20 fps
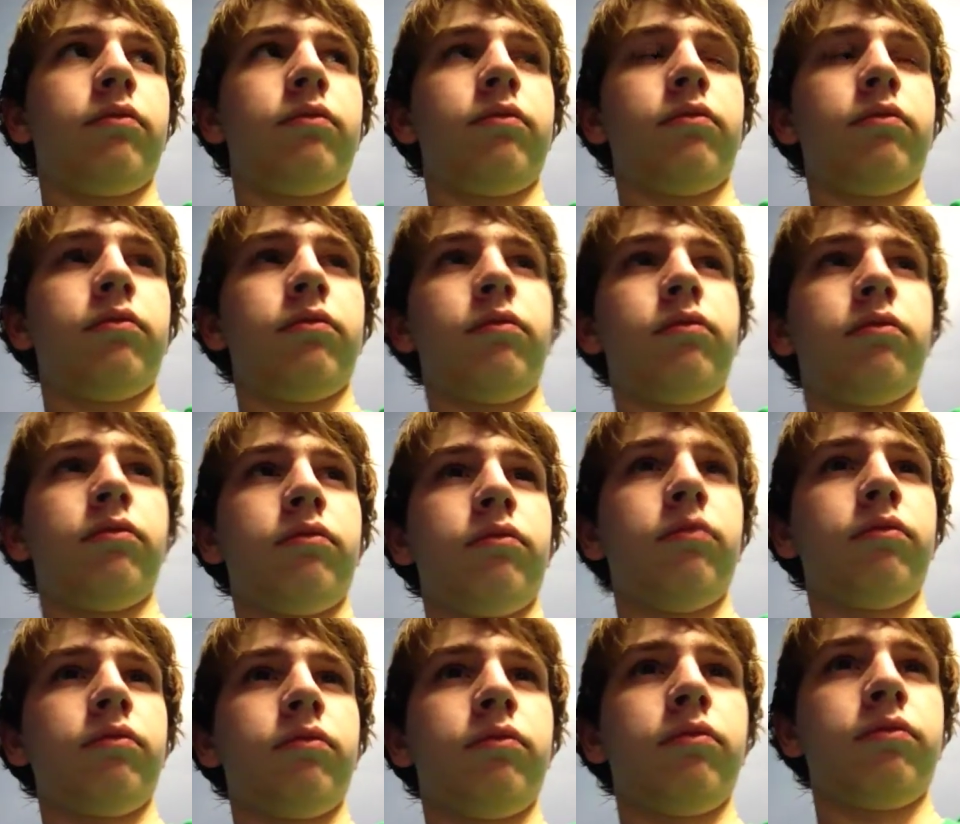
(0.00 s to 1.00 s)

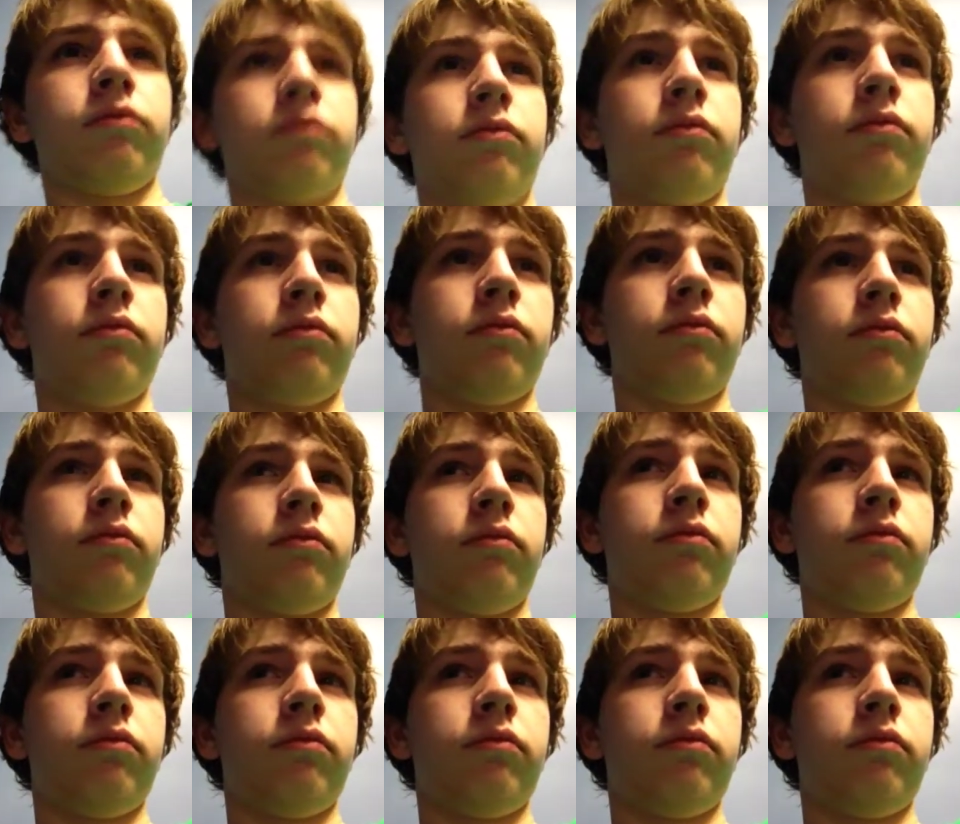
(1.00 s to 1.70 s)
[no speech]